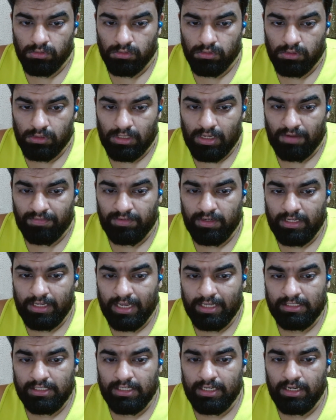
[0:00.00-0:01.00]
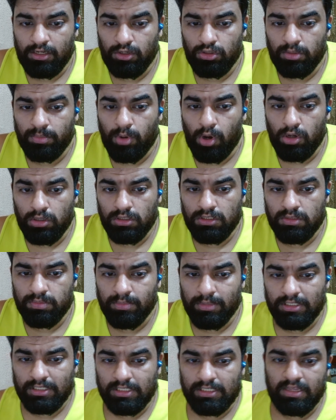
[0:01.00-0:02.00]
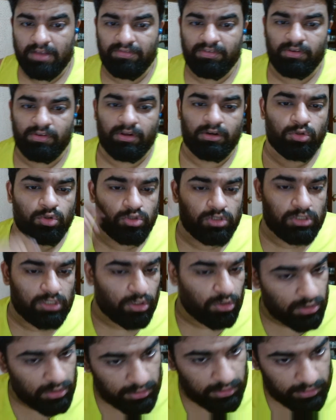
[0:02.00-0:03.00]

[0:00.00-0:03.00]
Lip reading: Lefty takes it into the box, misses everyone, goes out.